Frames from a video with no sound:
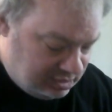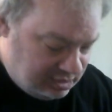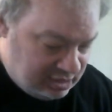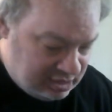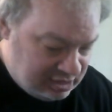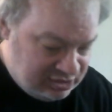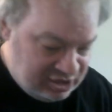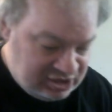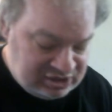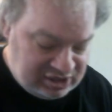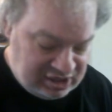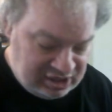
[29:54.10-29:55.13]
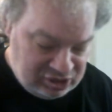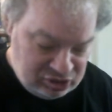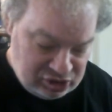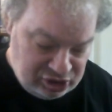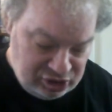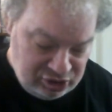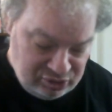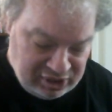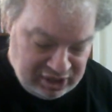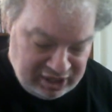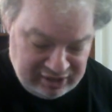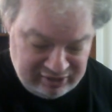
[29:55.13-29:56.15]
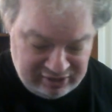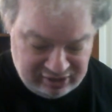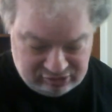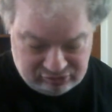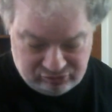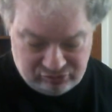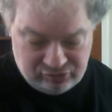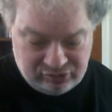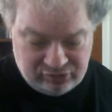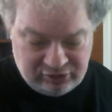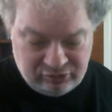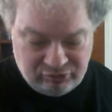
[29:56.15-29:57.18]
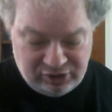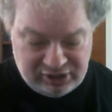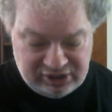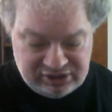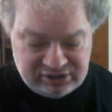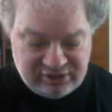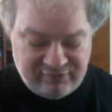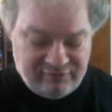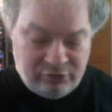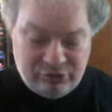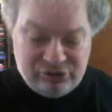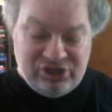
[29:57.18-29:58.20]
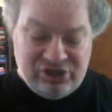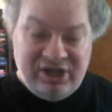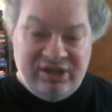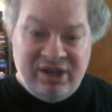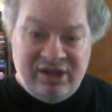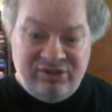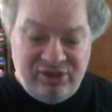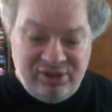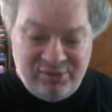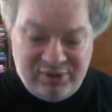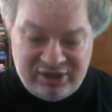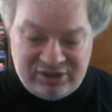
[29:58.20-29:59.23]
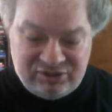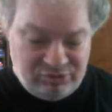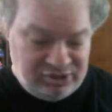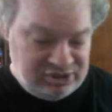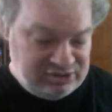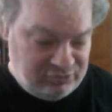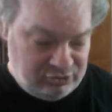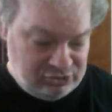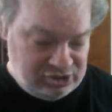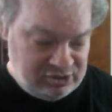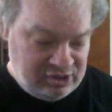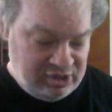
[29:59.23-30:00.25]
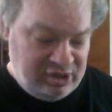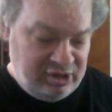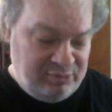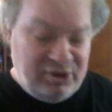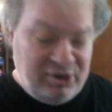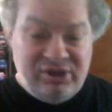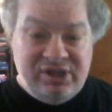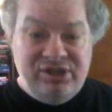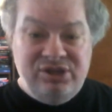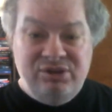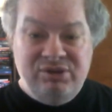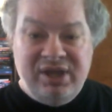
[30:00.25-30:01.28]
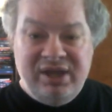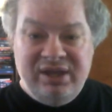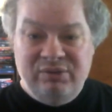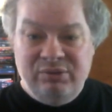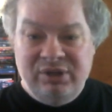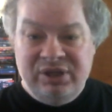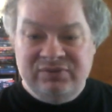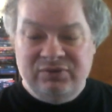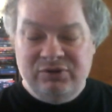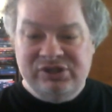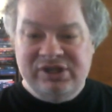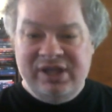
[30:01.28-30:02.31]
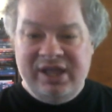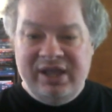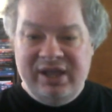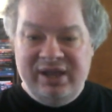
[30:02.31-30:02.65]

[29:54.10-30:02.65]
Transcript: this is the UK released version and not the US released version. Apparently the UK released version had